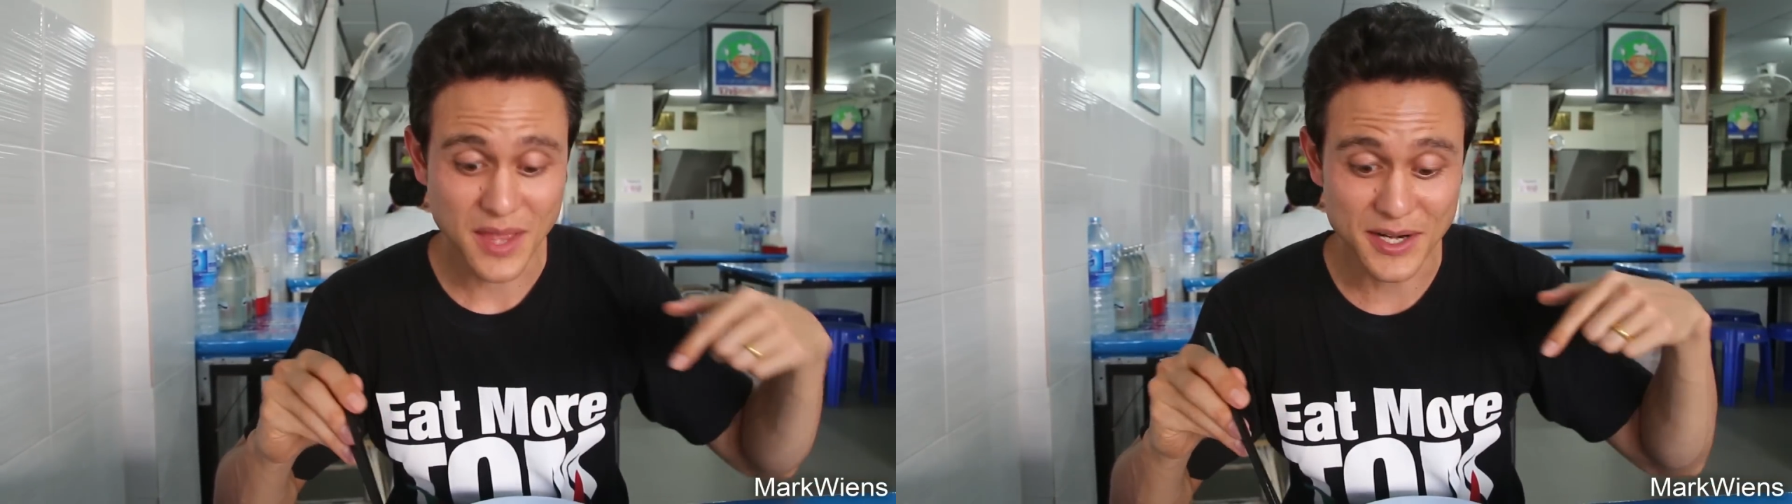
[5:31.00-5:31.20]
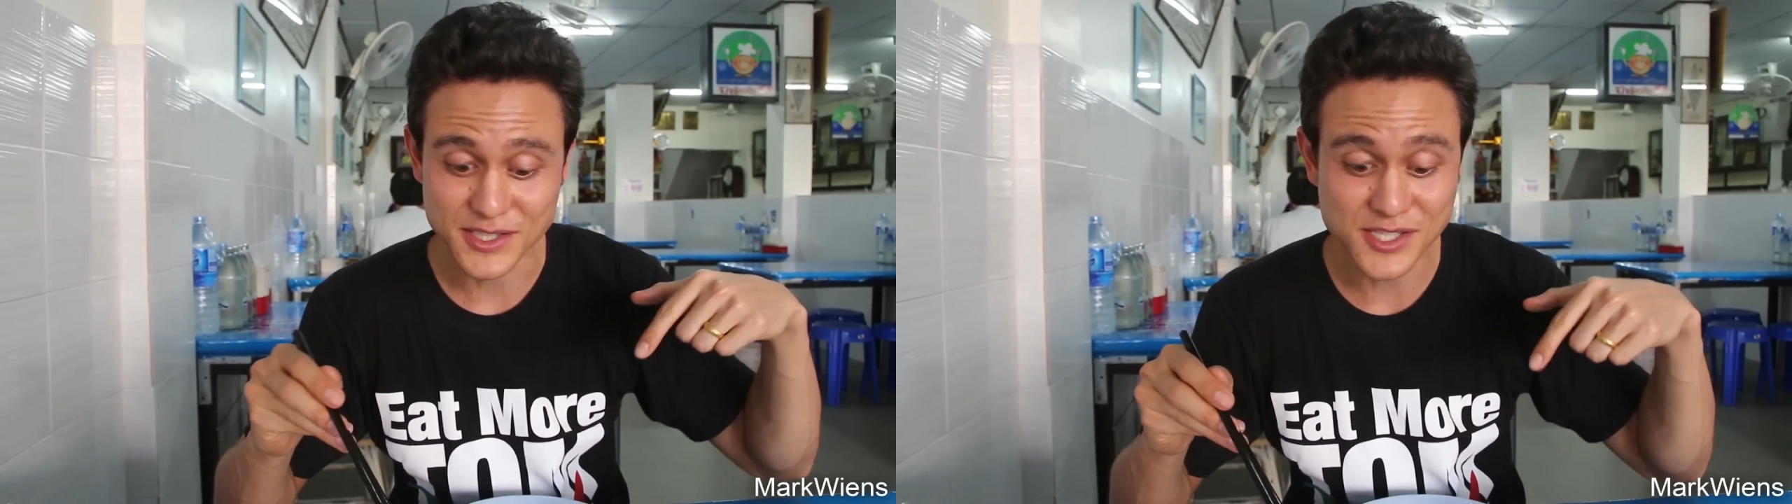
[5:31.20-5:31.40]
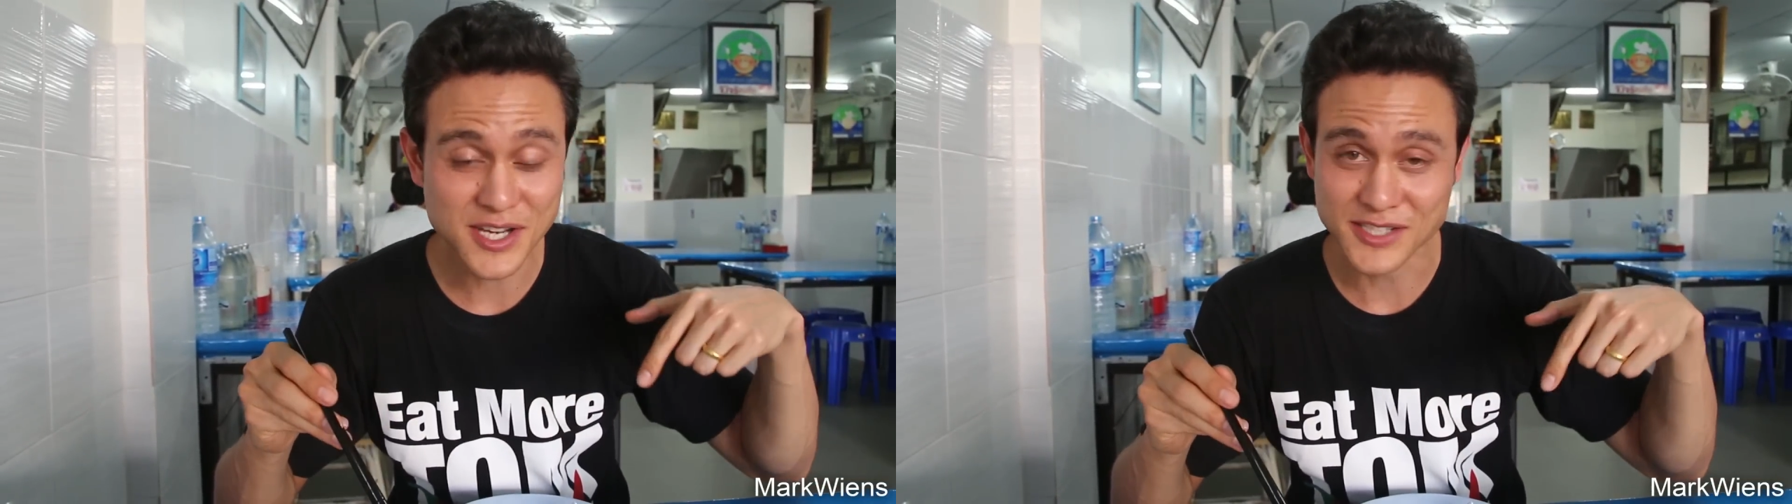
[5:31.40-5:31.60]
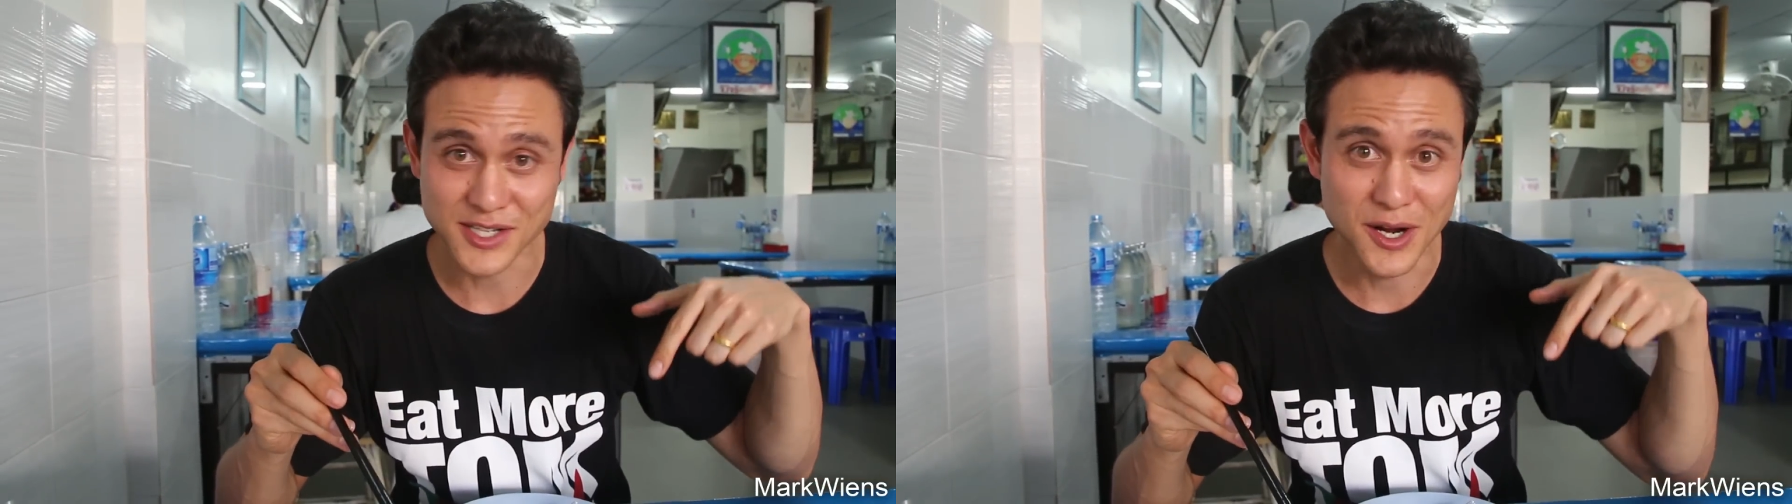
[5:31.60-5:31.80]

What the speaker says: and it just has